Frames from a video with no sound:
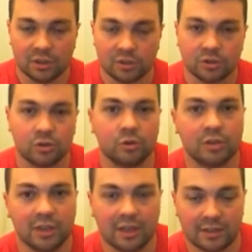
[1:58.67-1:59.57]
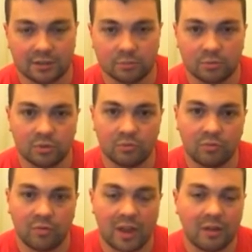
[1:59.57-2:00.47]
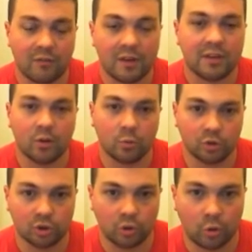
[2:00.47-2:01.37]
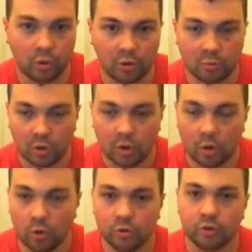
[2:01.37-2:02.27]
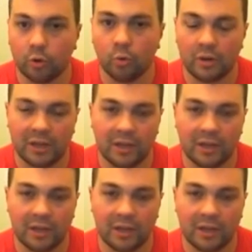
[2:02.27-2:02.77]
so it's good to kind of find out what's going on, who's all there